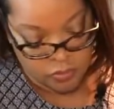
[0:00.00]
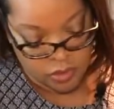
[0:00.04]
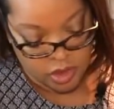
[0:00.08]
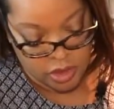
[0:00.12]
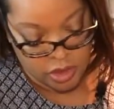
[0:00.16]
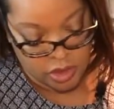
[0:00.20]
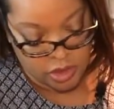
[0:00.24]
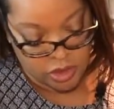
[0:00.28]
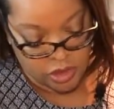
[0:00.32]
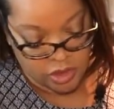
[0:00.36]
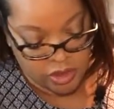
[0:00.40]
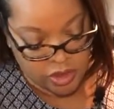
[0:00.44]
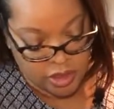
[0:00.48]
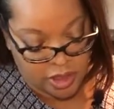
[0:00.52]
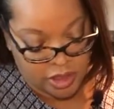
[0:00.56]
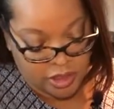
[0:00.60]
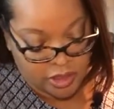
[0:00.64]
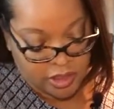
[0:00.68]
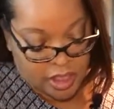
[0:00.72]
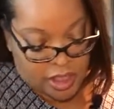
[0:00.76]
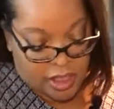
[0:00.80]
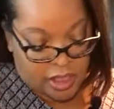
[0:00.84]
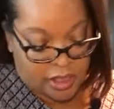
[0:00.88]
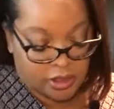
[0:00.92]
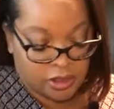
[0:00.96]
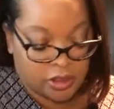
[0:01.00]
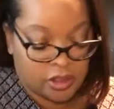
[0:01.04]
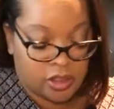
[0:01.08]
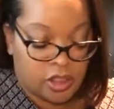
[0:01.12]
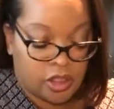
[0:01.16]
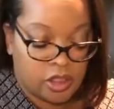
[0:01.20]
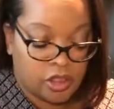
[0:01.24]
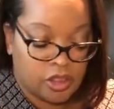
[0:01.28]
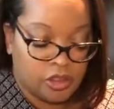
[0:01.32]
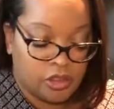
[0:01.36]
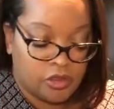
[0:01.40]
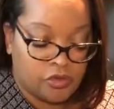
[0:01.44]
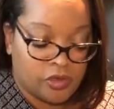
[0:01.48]
And just like that,
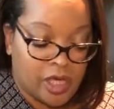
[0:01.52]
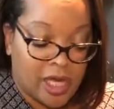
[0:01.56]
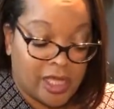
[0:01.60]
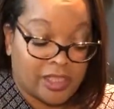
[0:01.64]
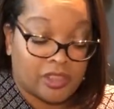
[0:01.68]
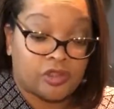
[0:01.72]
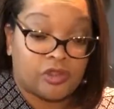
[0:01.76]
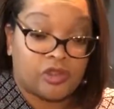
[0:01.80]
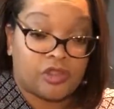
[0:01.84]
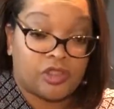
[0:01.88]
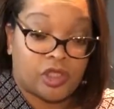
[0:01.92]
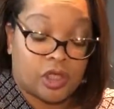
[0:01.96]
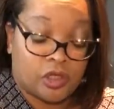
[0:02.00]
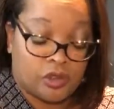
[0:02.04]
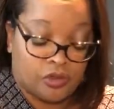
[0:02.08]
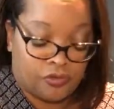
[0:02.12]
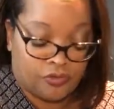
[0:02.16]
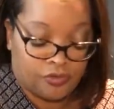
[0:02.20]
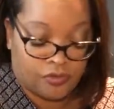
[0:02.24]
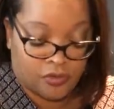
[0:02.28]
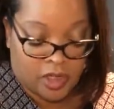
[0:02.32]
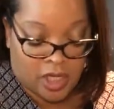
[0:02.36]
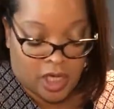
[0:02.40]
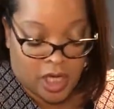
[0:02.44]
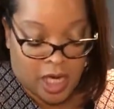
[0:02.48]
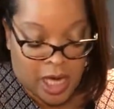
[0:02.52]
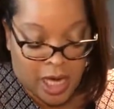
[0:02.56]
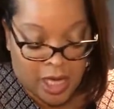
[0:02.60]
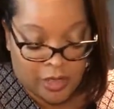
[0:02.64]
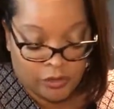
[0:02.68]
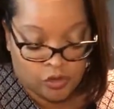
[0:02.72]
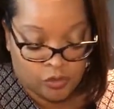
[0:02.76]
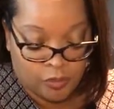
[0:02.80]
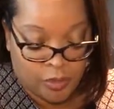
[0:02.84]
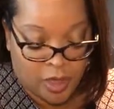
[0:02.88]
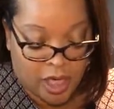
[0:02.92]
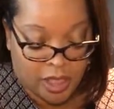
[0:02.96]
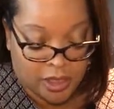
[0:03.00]
you got yourself a
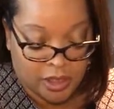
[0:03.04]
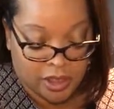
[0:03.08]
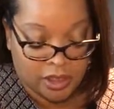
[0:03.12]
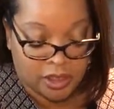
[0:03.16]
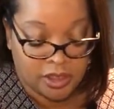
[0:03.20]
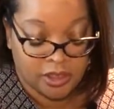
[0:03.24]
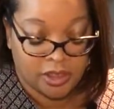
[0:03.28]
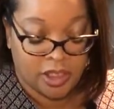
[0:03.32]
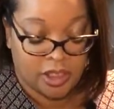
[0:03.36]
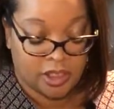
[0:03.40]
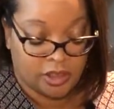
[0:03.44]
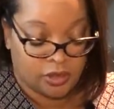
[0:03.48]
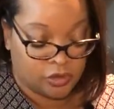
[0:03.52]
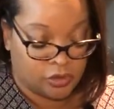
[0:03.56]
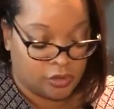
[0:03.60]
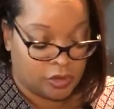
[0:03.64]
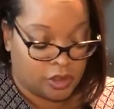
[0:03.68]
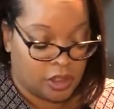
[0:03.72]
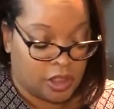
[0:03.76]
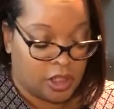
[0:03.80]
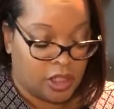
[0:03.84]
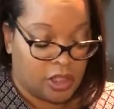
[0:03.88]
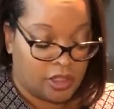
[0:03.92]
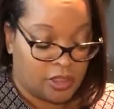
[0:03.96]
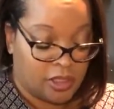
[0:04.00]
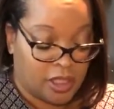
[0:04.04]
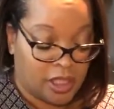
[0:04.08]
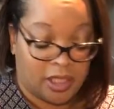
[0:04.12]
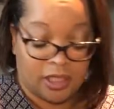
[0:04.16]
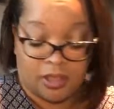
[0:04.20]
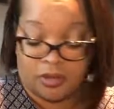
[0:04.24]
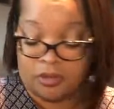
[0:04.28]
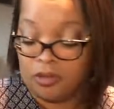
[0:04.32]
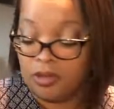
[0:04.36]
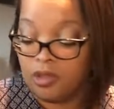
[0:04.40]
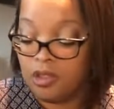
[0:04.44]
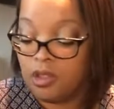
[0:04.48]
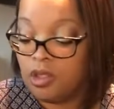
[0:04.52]
hydroponic container.
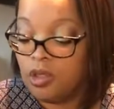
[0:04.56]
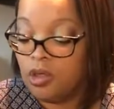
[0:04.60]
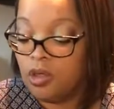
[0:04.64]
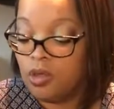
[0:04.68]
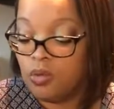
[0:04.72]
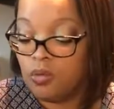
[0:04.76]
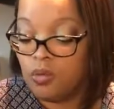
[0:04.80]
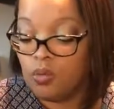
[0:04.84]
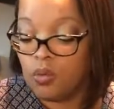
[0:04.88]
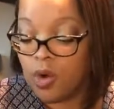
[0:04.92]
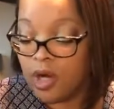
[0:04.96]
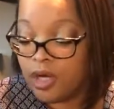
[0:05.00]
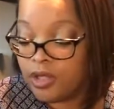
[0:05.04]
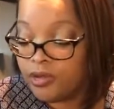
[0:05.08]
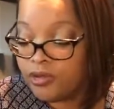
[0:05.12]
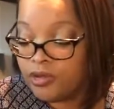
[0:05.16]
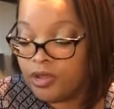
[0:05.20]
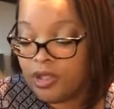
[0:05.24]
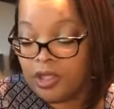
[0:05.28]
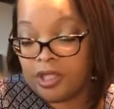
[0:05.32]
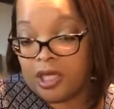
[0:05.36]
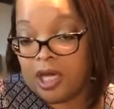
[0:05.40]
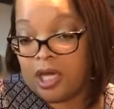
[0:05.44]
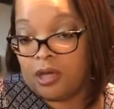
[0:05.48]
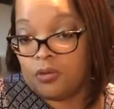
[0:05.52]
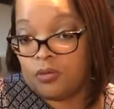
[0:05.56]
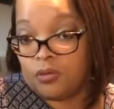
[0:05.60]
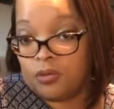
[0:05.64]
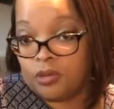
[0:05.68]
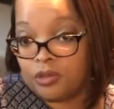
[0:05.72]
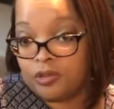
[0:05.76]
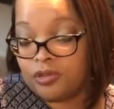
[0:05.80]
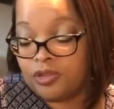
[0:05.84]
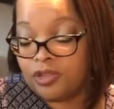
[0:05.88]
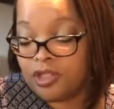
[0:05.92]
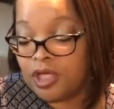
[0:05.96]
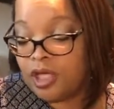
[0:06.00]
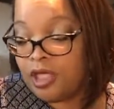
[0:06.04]
Now, one thing I will
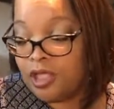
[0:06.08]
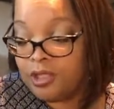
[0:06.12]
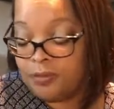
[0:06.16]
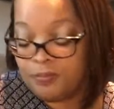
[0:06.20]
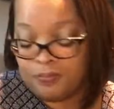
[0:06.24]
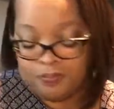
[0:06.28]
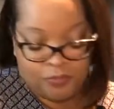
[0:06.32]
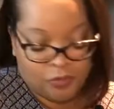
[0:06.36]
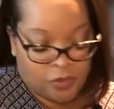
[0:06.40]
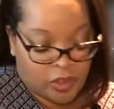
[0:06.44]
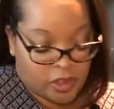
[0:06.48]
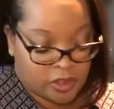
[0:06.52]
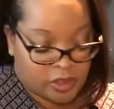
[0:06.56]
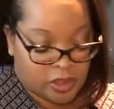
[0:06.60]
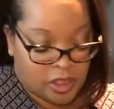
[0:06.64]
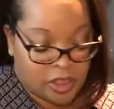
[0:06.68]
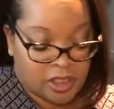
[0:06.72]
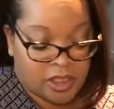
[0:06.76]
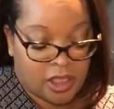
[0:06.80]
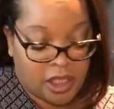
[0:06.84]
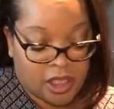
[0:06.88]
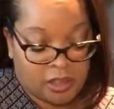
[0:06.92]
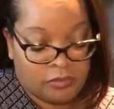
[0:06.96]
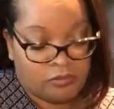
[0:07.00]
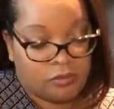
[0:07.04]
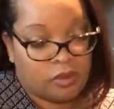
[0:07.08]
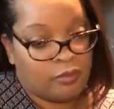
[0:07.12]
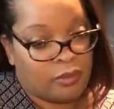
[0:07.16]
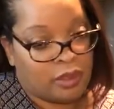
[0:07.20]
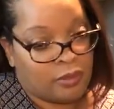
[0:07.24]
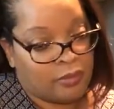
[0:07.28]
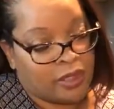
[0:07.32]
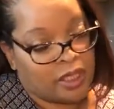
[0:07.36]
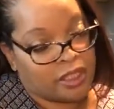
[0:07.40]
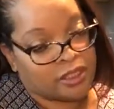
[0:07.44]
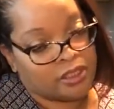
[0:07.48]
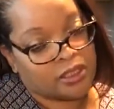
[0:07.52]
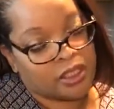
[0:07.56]
say is, again,
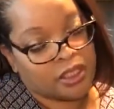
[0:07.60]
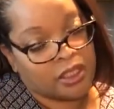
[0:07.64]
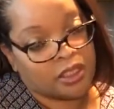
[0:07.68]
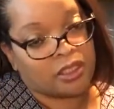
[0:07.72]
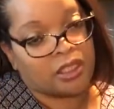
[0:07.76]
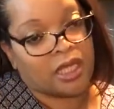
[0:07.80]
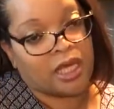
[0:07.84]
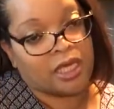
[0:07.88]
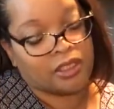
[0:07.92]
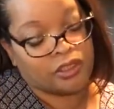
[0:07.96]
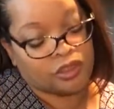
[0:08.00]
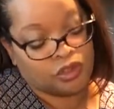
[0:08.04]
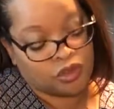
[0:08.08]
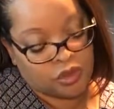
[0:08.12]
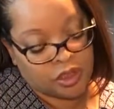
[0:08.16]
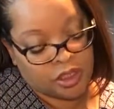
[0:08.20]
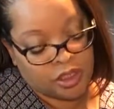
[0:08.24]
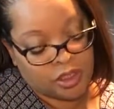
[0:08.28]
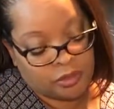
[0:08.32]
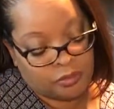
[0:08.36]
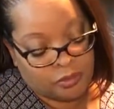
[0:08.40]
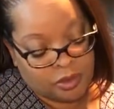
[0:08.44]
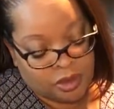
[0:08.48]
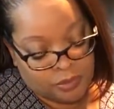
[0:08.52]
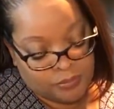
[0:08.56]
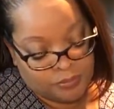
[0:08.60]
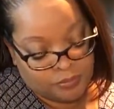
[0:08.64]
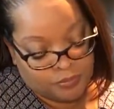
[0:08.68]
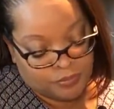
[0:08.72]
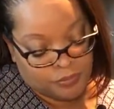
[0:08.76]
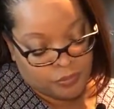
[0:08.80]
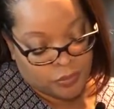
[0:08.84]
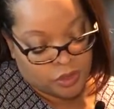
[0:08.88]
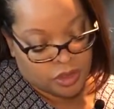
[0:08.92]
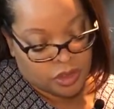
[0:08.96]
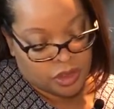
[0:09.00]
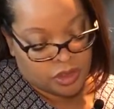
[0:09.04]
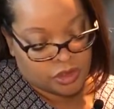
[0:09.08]
remember I said light is your enemy
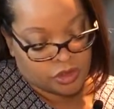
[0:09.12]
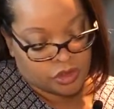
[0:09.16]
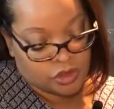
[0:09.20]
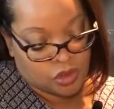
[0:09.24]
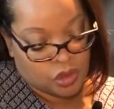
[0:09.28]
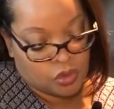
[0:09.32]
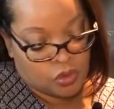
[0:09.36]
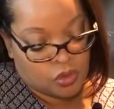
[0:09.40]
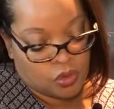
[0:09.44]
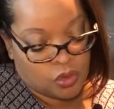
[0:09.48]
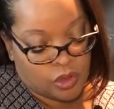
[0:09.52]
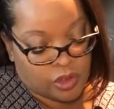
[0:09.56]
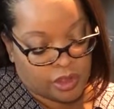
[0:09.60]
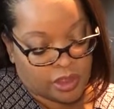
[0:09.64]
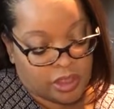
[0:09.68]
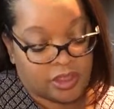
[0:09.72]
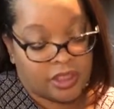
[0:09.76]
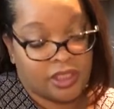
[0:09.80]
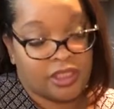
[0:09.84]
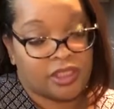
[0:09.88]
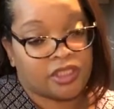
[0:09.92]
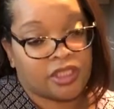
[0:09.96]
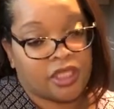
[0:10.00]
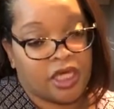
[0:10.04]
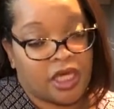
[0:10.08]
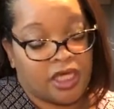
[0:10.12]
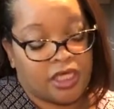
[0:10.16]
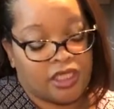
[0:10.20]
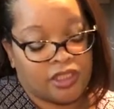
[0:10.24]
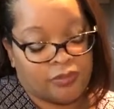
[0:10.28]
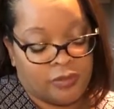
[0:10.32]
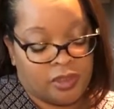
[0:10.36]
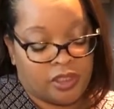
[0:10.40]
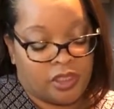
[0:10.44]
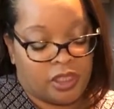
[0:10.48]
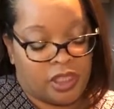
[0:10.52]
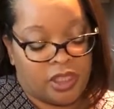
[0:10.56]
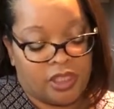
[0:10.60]
and so on. In this case,
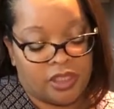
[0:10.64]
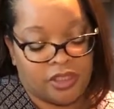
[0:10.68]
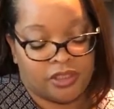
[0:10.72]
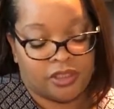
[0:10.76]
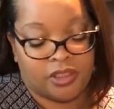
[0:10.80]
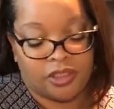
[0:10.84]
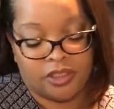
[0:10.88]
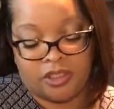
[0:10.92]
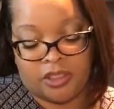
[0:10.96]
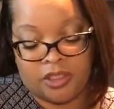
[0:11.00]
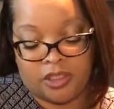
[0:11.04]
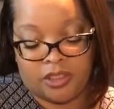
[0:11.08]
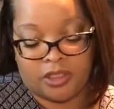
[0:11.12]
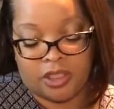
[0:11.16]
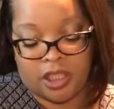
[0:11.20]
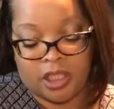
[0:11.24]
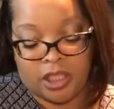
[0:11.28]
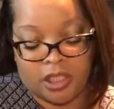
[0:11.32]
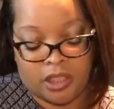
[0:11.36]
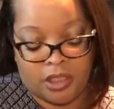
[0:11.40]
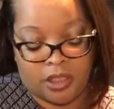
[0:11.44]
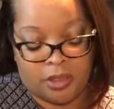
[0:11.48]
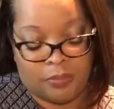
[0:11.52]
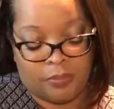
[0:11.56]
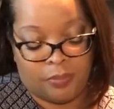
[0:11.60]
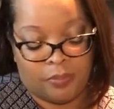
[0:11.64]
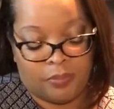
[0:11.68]
because this is a